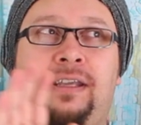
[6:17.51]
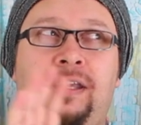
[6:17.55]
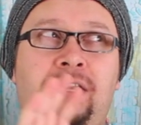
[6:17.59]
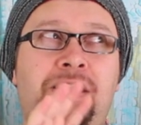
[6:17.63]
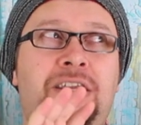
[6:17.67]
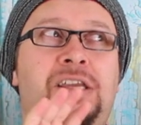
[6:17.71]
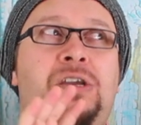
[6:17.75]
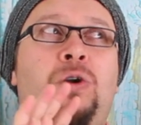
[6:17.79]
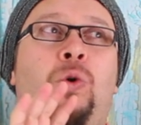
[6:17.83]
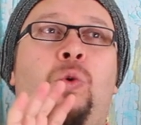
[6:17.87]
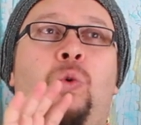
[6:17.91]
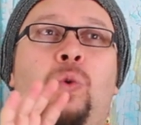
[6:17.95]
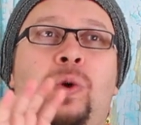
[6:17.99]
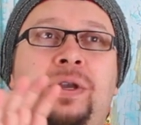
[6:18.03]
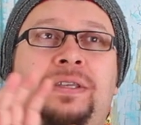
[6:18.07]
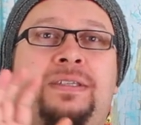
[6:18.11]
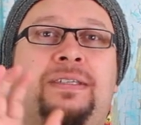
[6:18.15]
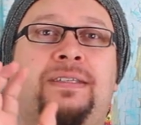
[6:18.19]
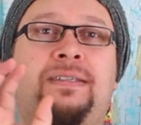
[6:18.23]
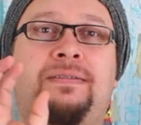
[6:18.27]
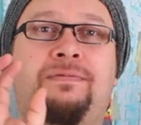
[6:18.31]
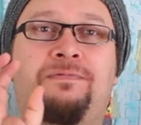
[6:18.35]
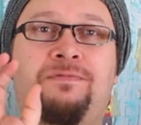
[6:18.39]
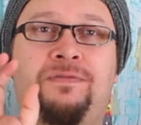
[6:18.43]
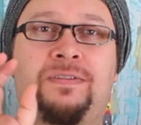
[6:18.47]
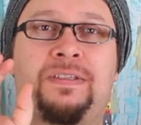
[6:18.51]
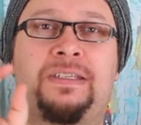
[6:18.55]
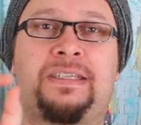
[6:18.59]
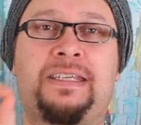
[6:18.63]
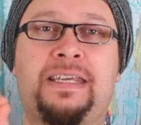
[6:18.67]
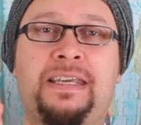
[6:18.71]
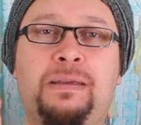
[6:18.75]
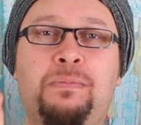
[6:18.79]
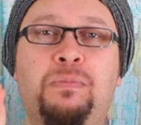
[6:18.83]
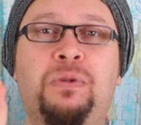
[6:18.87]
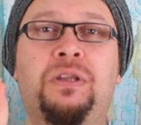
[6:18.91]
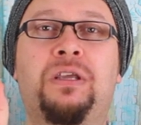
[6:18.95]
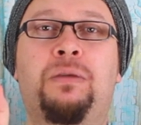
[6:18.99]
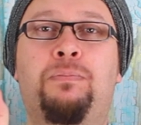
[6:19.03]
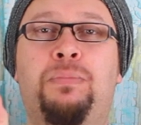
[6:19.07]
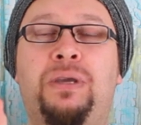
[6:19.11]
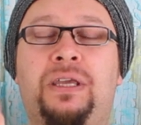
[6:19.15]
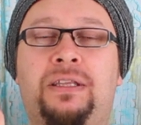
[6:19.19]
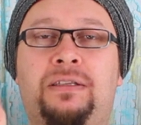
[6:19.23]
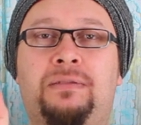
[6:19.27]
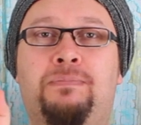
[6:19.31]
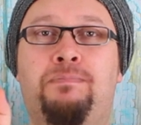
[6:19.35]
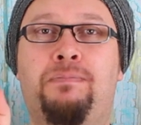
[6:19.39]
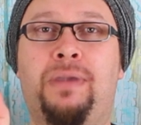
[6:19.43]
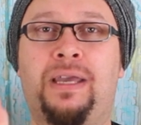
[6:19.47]
He always seemed a
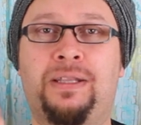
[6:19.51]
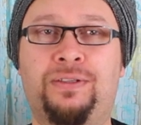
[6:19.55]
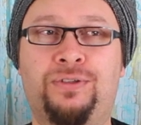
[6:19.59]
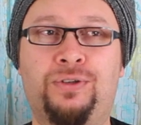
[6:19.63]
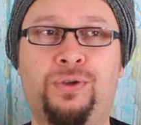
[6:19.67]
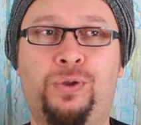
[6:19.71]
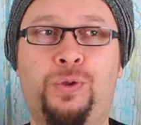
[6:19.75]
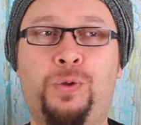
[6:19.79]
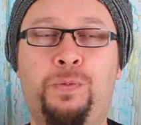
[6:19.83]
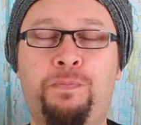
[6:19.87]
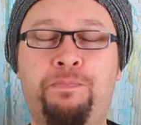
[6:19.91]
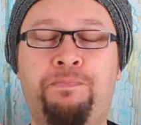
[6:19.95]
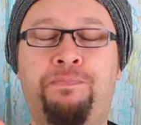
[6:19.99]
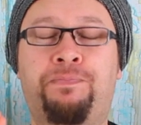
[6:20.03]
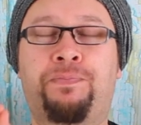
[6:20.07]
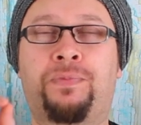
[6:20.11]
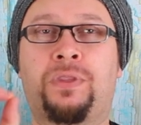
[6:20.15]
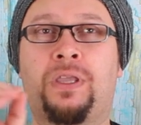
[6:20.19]
bit mental.